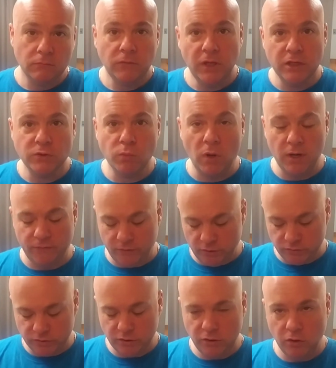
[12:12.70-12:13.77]
is one of
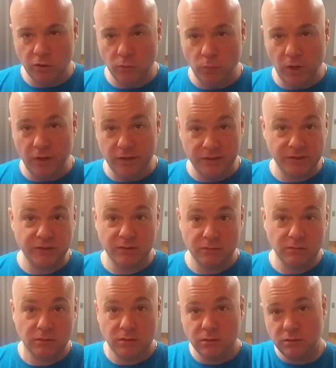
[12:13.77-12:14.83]
those. You can wear this
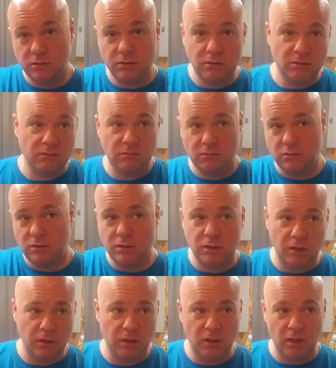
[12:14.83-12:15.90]

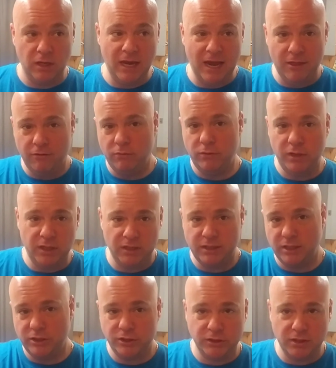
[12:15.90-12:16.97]
to a gathering where the
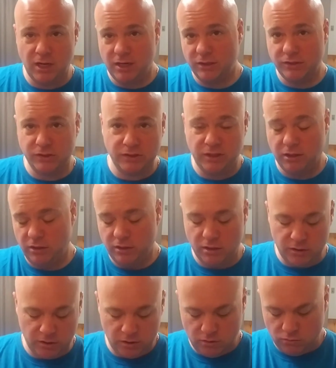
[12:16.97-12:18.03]
attention is not necessarily
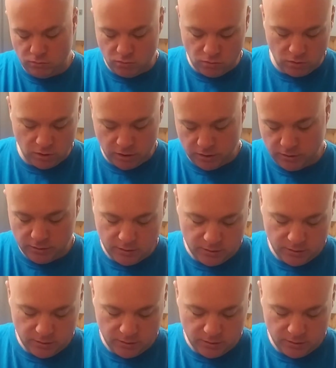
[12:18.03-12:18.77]
on you or